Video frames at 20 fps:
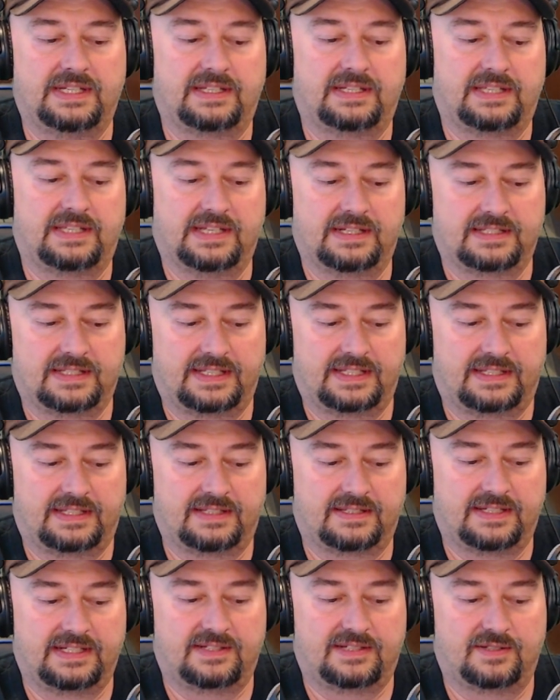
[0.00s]
antennas like
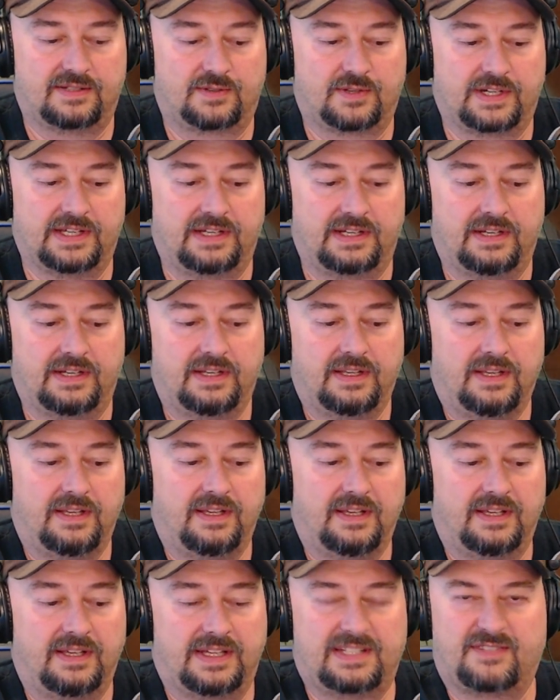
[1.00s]
this Isotron.
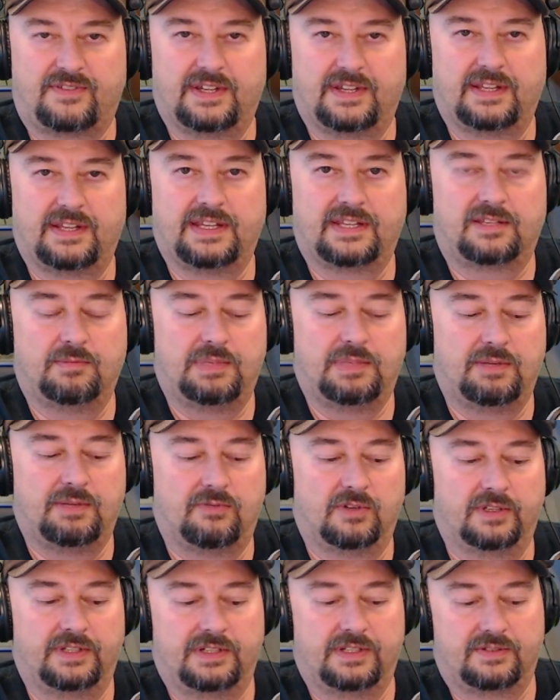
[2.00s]
I just found that to be
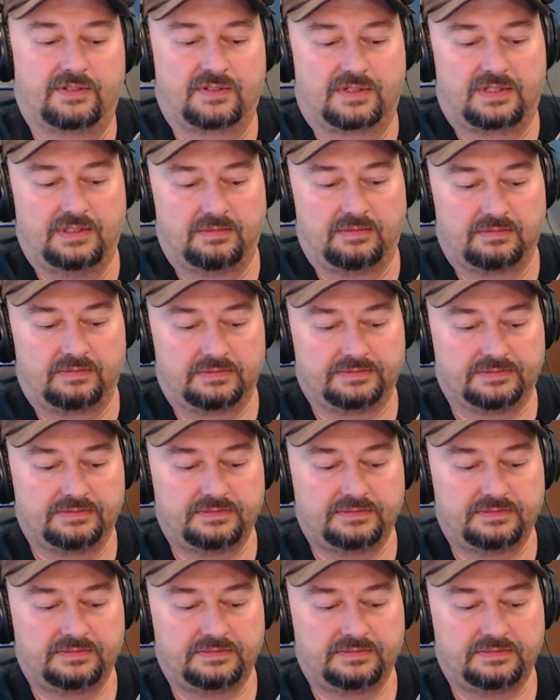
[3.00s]
really interesting.